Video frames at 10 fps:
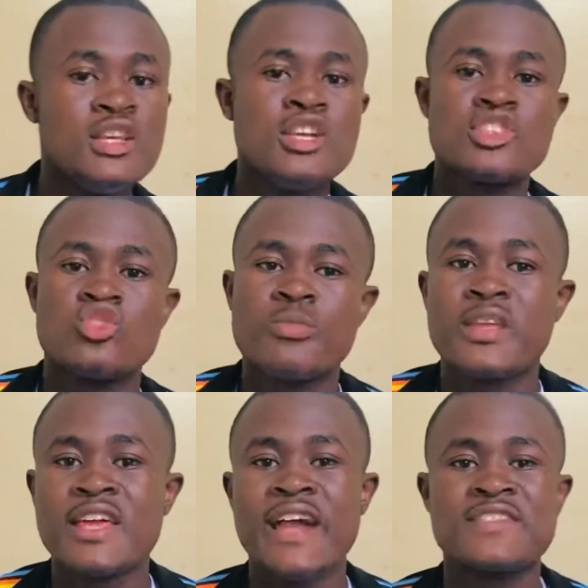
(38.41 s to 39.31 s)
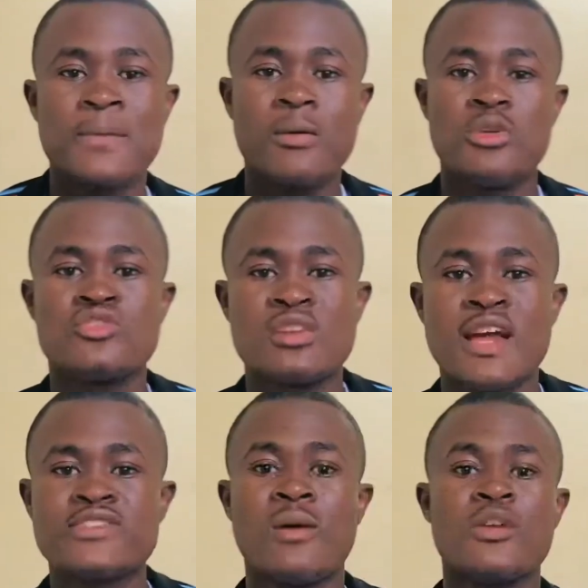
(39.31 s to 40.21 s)
So but guys, I promise you
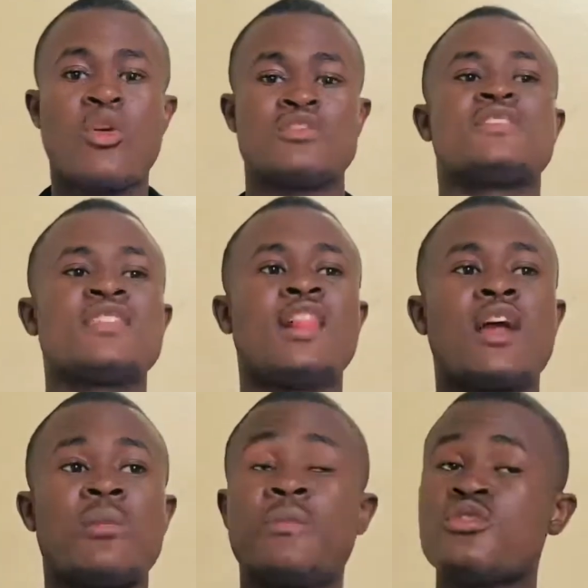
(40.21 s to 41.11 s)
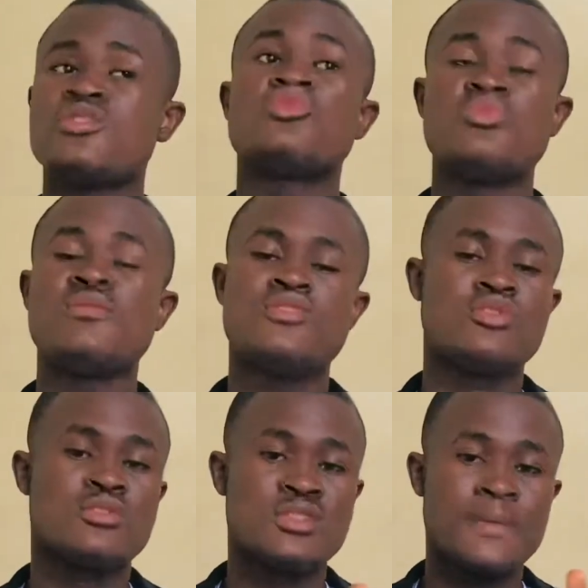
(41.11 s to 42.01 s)
guys I'll be consistent. Like I'll be posting 3
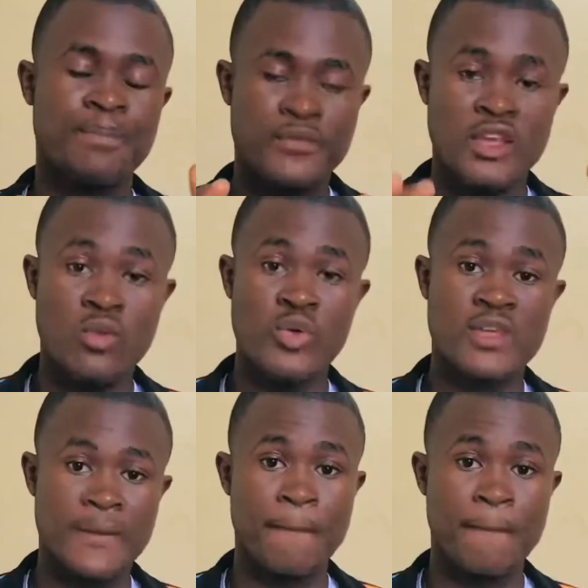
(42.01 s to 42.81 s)
videos a week.